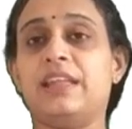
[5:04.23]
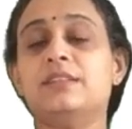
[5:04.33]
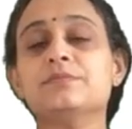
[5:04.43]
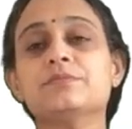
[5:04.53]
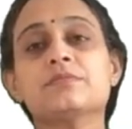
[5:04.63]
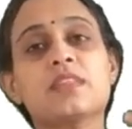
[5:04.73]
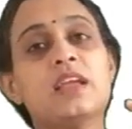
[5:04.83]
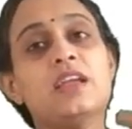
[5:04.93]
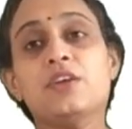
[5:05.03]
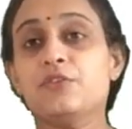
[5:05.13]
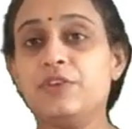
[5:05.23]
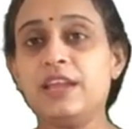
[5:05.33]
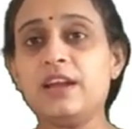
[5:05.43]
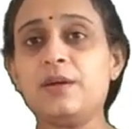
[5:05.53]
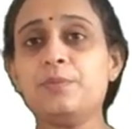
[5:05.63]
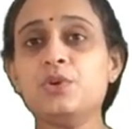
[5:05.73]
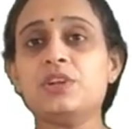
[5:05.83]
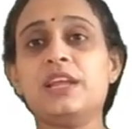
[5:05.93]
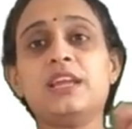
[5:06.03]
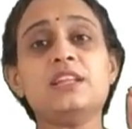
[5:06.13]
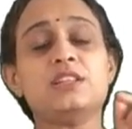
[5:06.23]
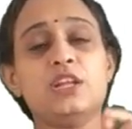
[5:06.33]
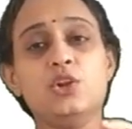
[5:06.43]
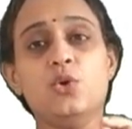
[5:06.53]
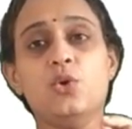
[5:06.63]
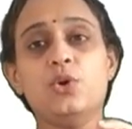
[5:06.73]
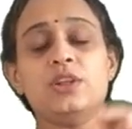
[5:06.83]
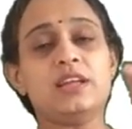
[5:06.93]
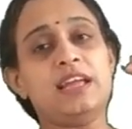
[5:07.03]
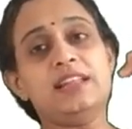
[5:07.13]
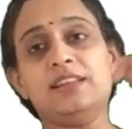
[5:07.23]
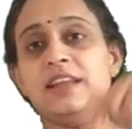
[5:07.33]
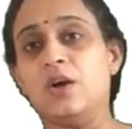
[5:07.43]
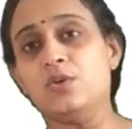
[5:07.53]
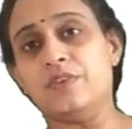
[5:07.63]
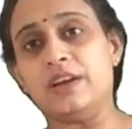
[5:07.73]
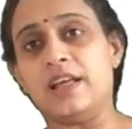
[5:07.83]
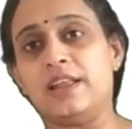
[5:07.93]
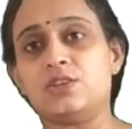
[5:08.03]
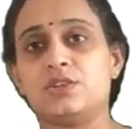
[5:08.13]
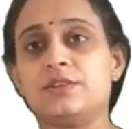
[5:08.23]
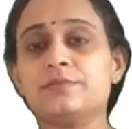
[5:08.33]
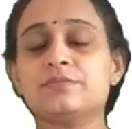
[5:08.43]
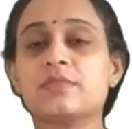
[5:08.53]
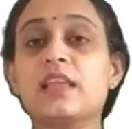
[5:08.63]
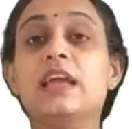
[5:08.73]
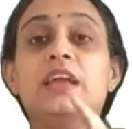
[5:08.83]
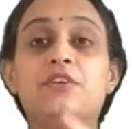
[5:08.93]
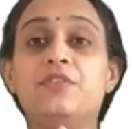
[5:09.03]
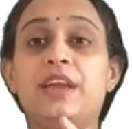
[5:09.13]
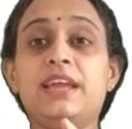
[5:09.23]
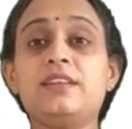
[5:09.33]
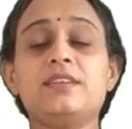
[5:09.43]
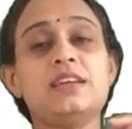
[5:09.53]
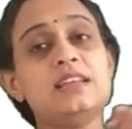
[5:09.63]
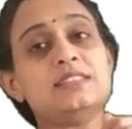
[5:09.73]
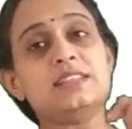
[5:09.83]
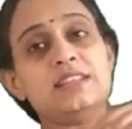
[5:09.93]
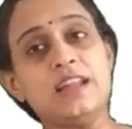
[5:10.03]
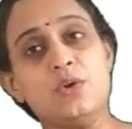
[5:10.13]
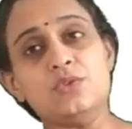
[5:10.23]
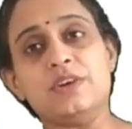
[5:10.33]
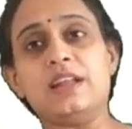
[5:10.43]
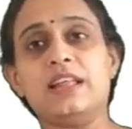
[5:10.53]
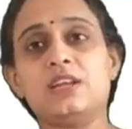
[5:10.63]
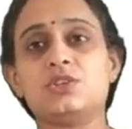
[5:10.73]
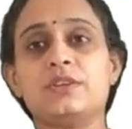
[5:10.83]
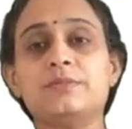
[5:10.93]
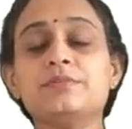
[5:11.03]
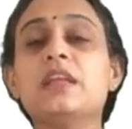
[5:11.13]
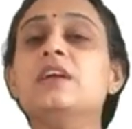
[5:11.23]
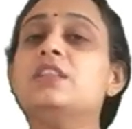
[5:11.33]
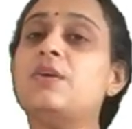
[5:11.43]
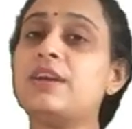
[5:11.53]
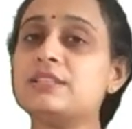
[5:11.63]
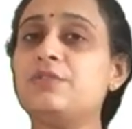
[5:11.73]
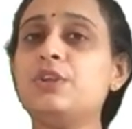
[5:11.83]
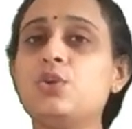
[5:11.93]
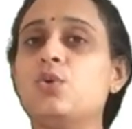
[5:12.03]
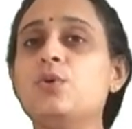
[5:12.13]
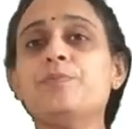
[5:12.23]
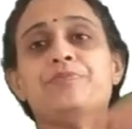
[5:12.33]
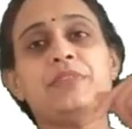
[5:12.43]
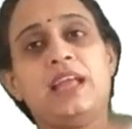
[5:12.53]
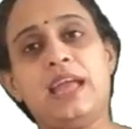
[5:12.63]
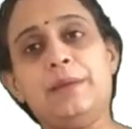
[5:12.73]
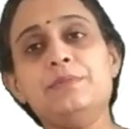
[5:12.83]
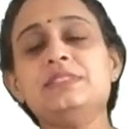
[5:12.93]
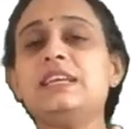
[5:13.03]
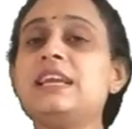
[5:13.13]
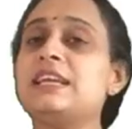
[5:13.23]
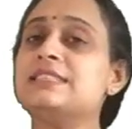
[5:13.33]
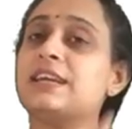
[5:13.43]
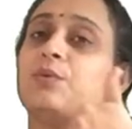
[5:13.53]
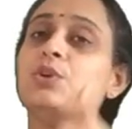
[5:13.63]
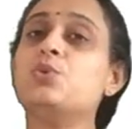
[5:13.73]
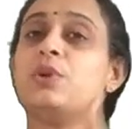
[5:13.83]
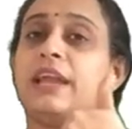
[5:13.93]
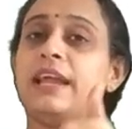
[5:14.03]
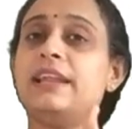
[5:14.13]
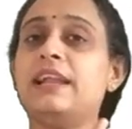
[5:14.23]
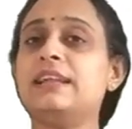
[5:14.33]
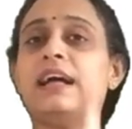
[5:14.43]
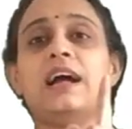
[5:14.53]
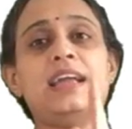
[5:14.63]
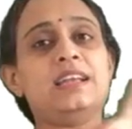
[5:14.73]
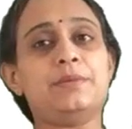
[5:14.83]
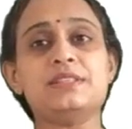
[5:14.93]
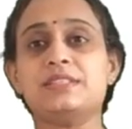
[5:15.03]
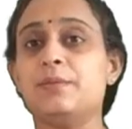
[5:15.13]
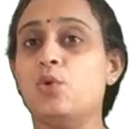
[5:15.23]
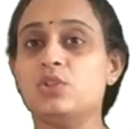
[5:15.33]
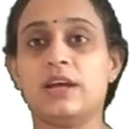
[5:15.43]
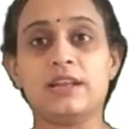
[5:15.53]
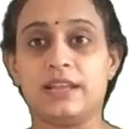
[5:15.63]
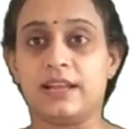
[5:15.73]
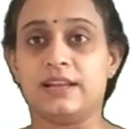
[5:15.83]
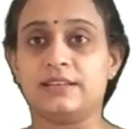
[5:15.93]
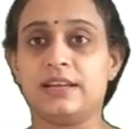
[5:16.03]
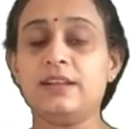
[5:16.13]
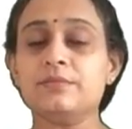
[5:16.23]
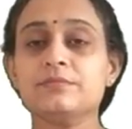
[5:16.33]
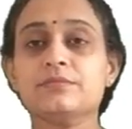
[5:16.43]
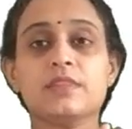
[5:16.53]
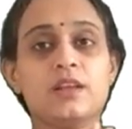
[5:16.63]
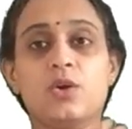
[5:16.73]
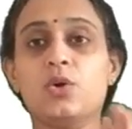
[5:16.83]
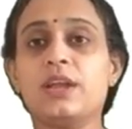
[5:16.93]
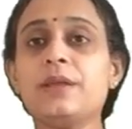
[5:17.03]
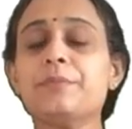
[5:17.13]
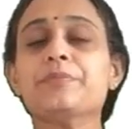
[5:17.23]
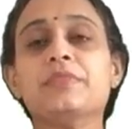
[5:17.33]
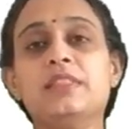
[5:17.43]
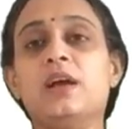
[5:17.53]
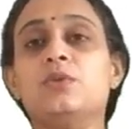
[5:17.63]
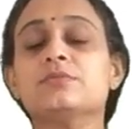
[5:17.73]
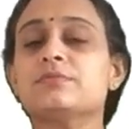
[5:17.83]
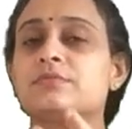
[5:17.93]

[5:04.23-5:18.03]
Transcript: then we are putting the load in the downward direction. Weight is in the downward direction. Now, as we know, mg is equal to k delta. It means they both are neglected. Okay. Now,